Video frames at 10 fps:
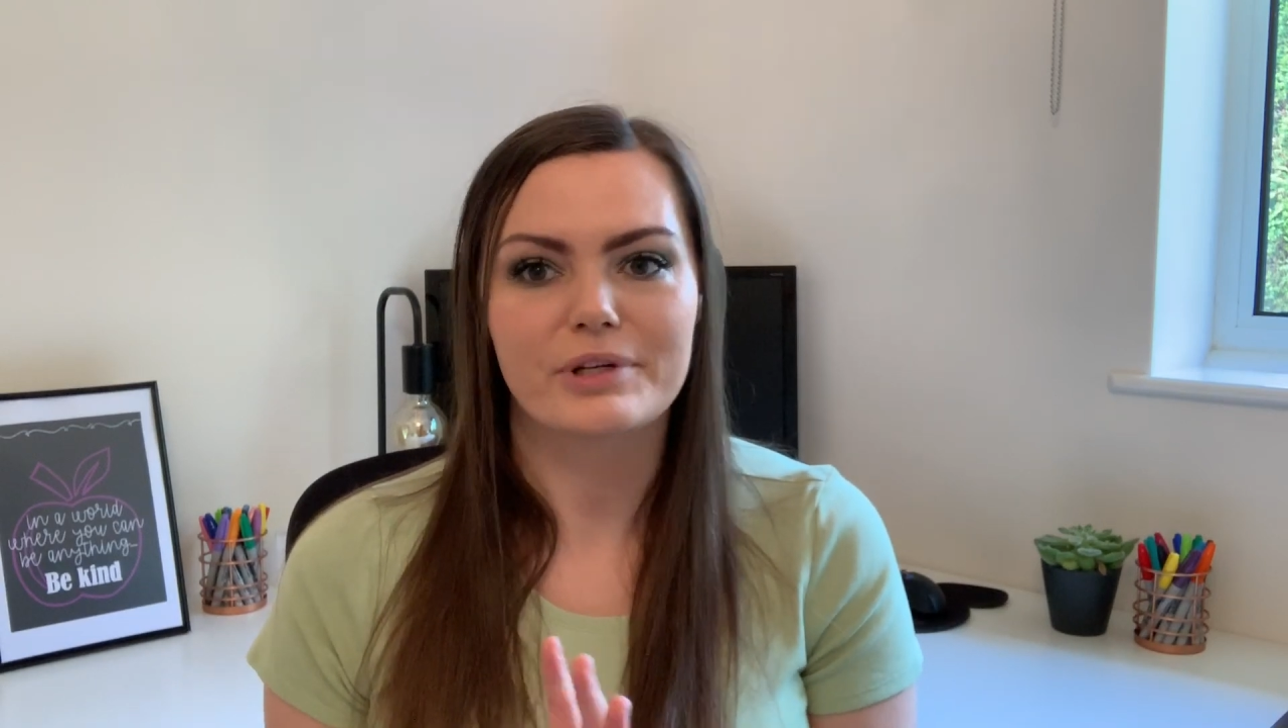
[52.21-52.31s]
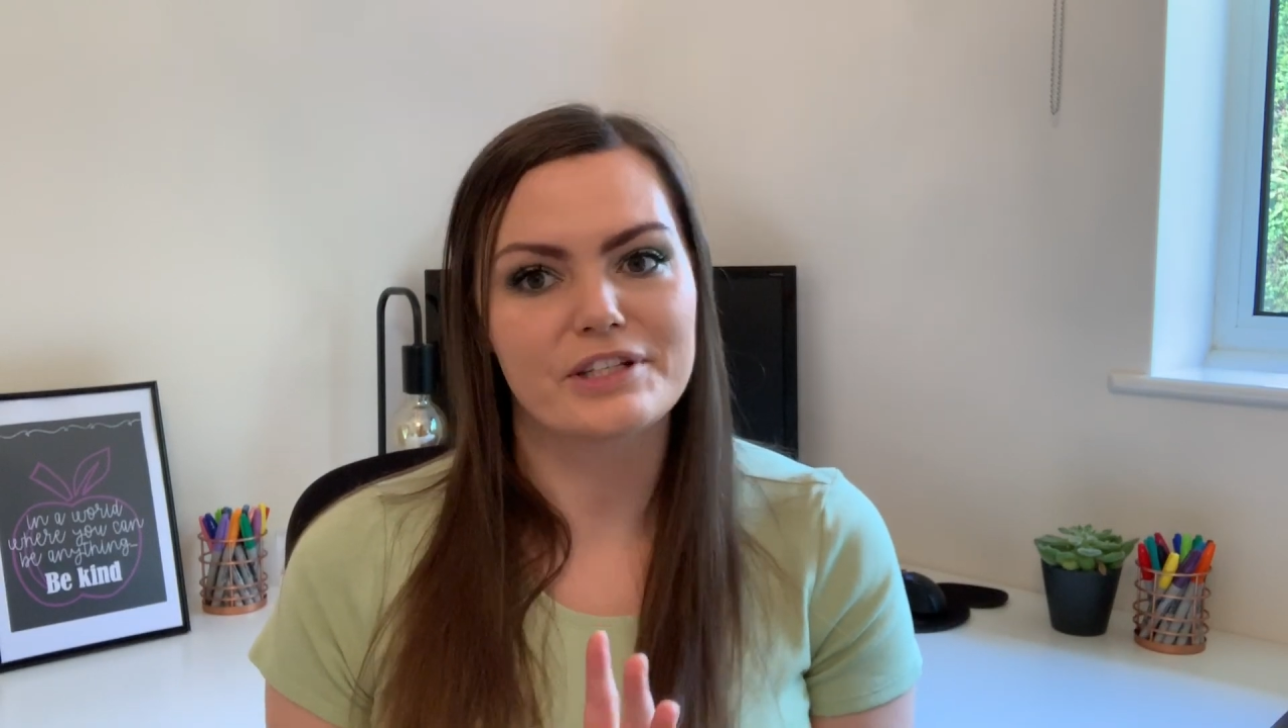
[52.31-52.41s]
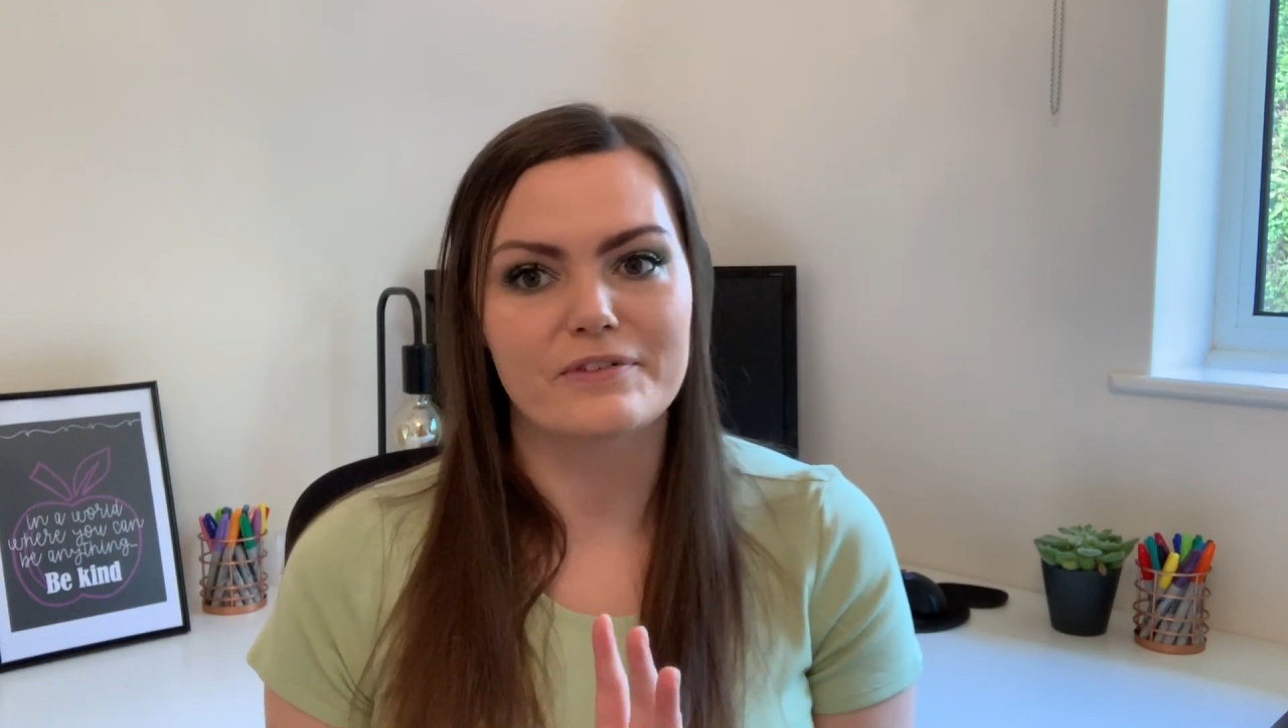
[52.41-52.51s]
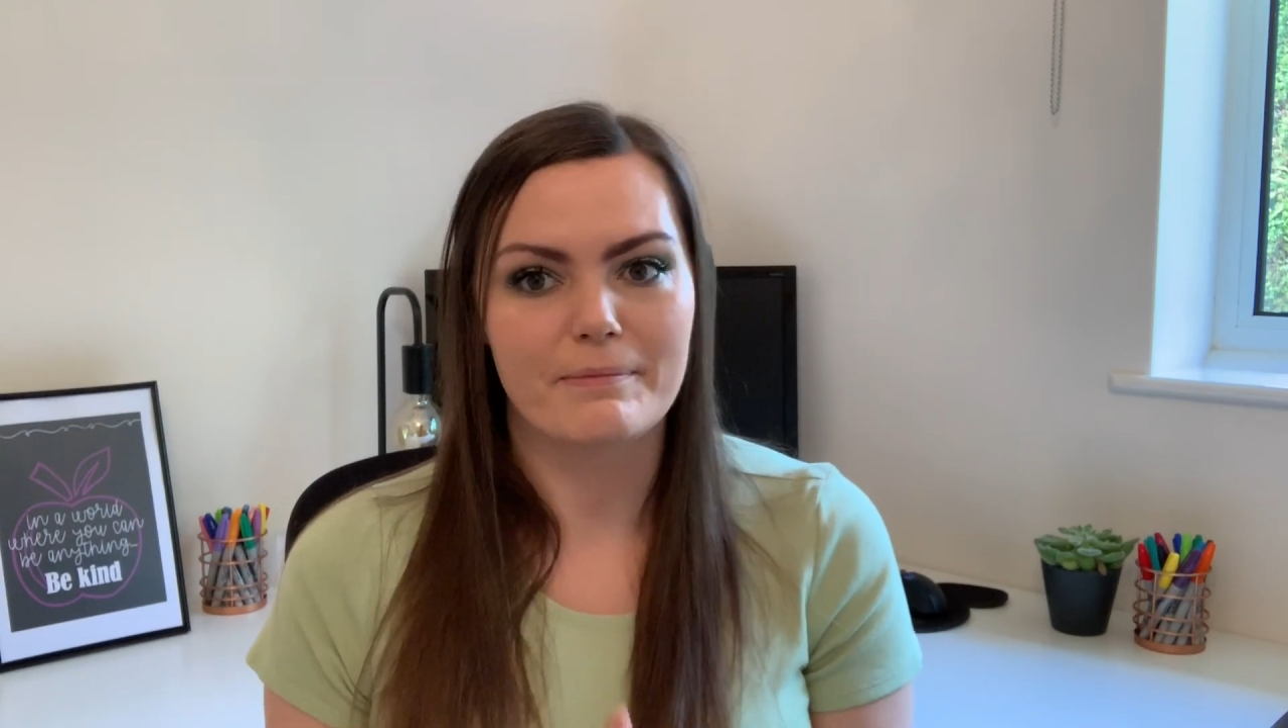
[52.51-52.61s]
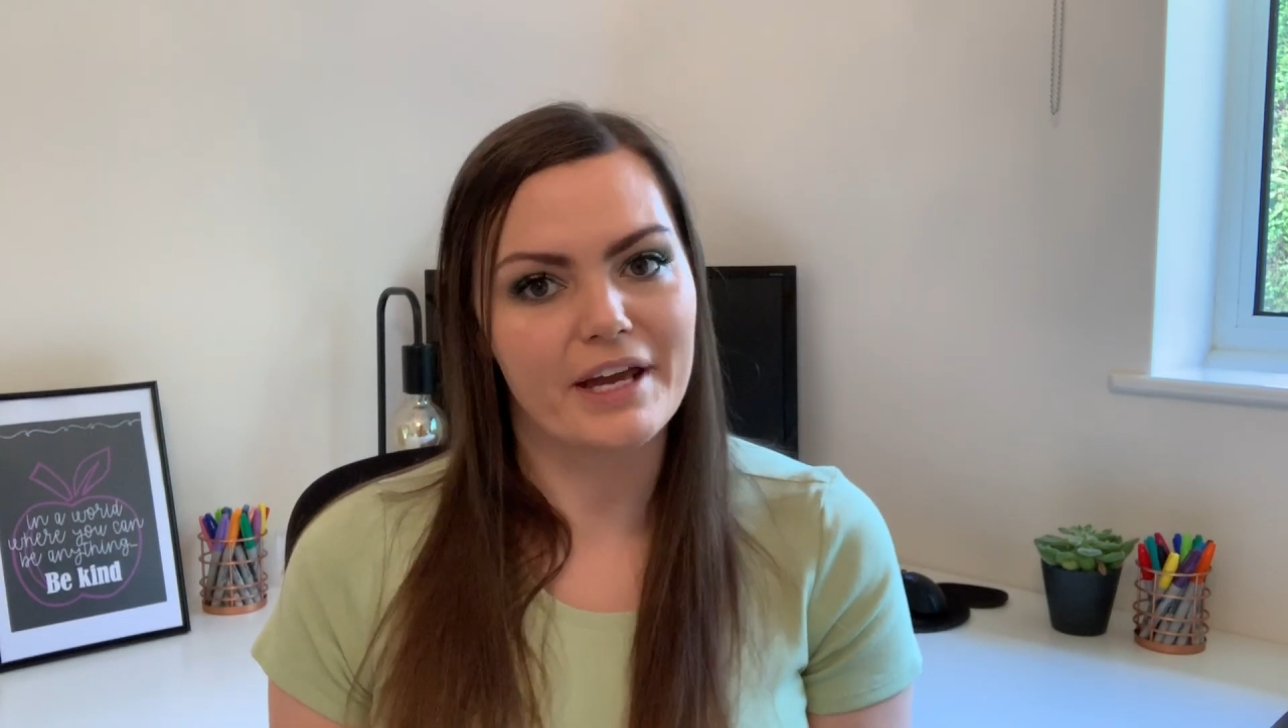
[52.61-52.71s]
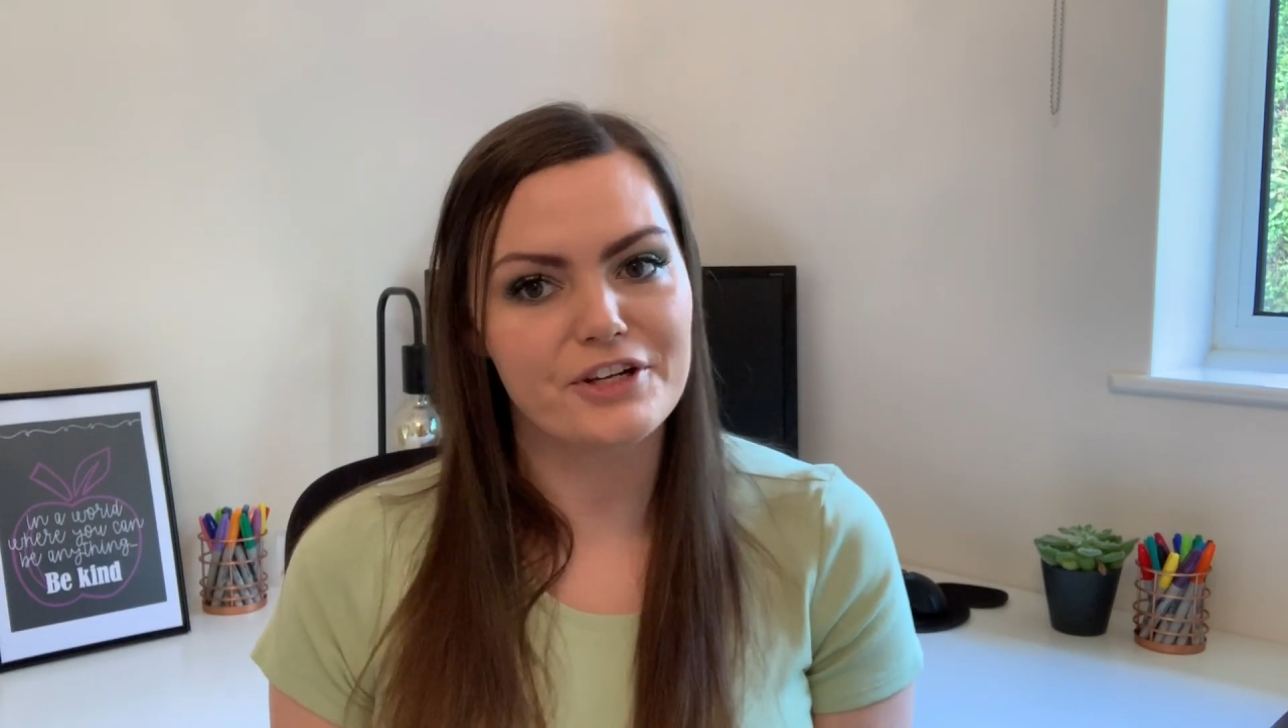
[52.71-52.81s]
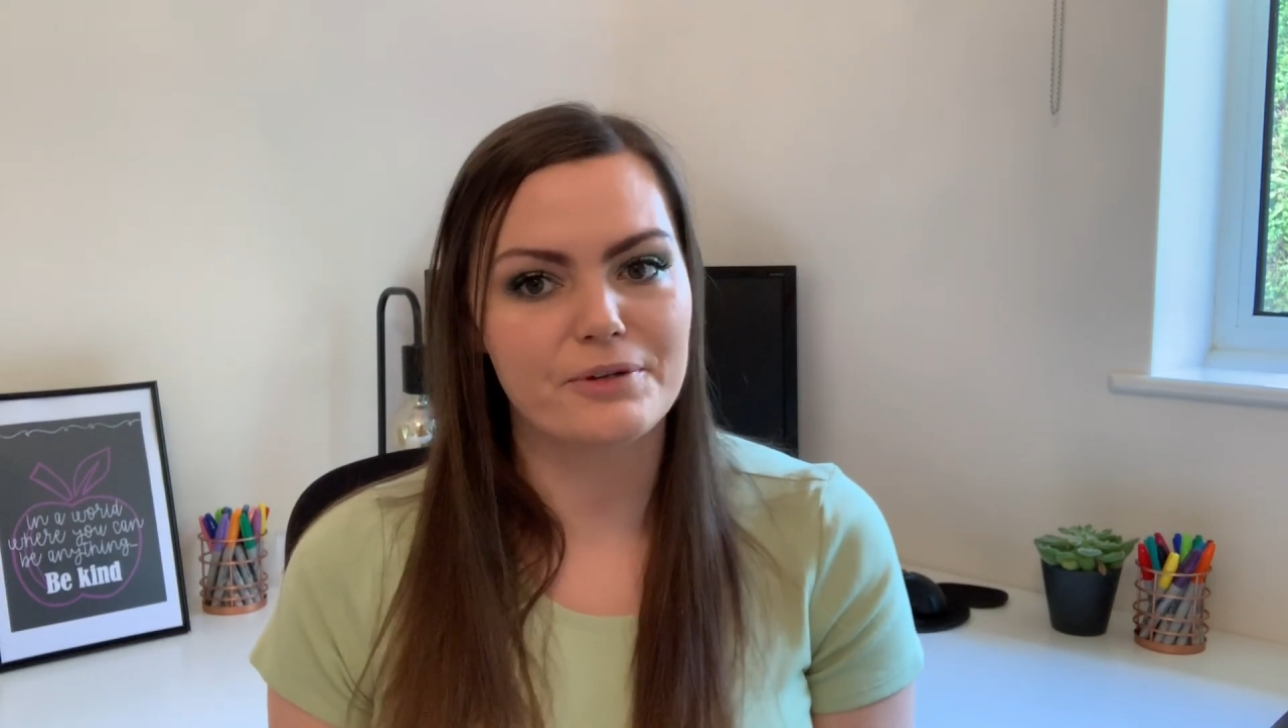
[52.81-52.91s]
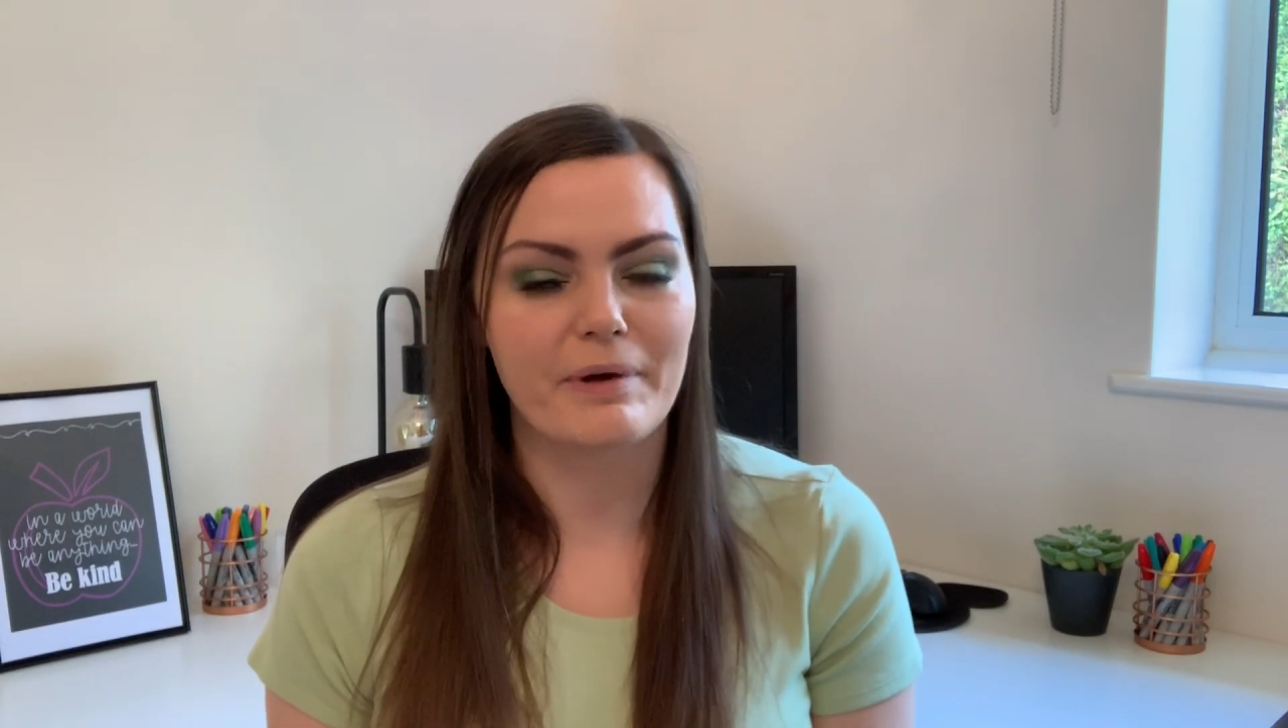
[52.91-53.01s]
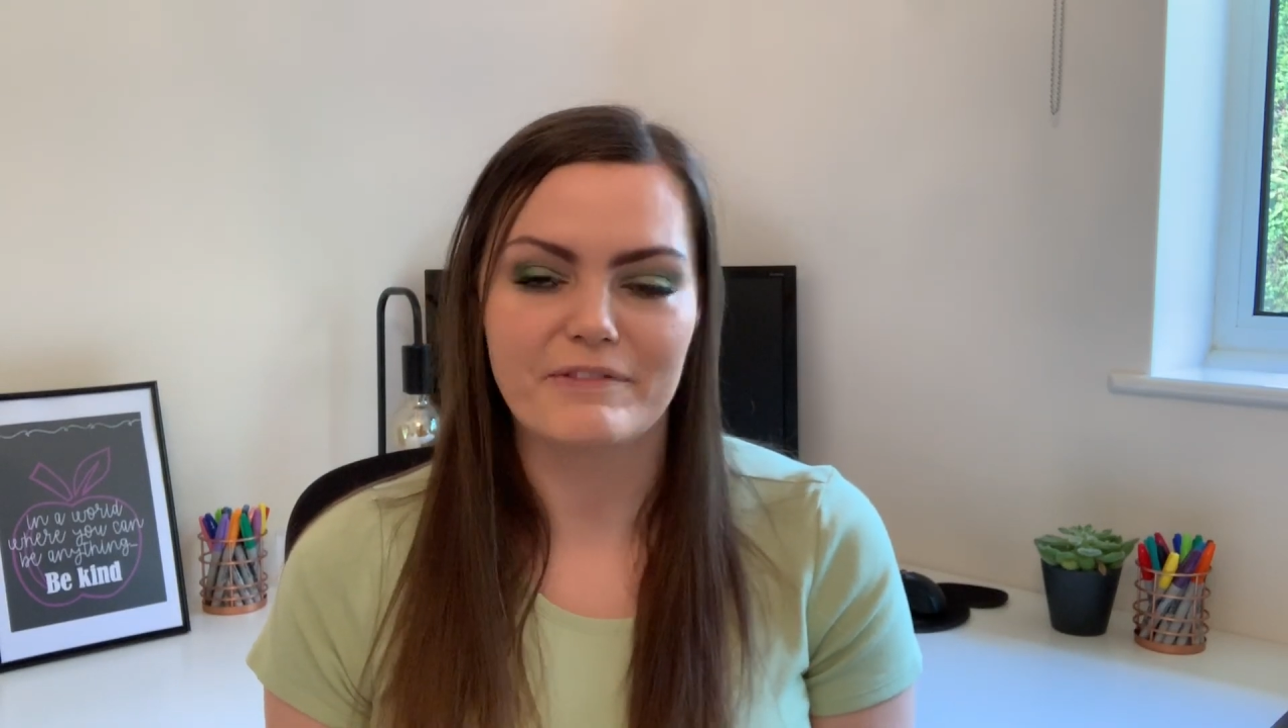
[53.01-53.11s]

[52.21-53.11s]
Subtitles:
transformation,